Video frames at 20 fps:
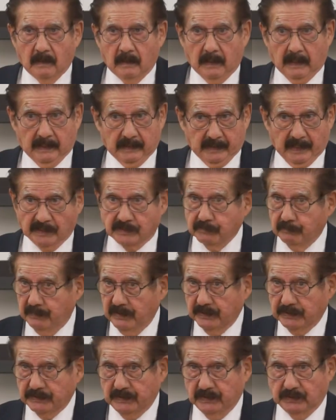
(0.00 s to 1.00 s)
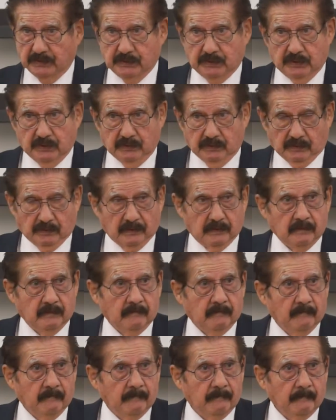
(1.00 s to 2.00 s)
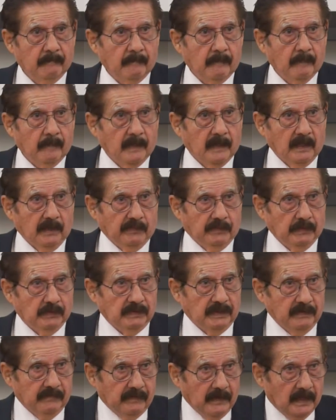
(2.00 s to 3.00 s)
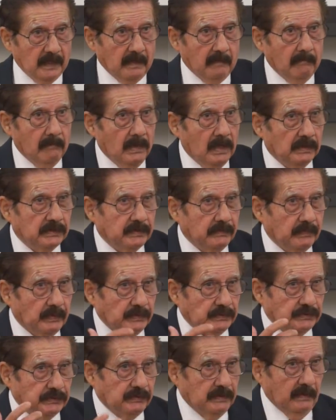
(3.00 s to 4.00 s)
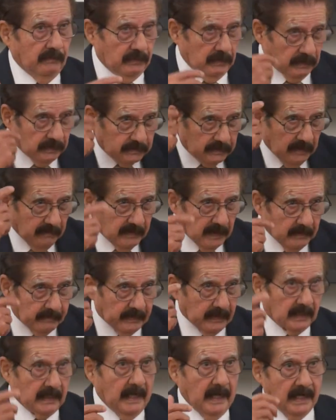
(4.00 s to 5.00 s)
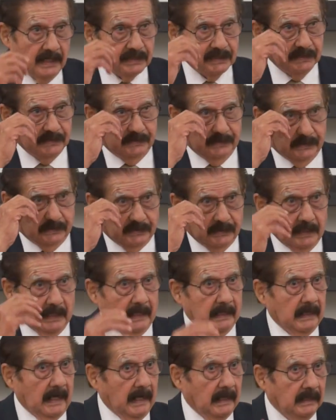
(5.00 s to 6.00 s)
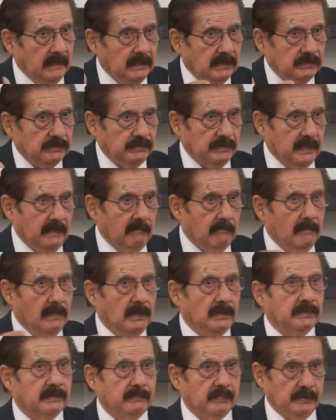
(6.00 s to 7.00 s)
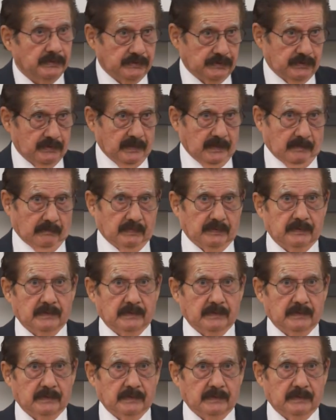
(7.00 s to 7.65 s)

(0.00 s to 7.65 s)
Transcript: And that's business too. If you develop multiple streams, if you develop a consciousness that I need to have multiple streams.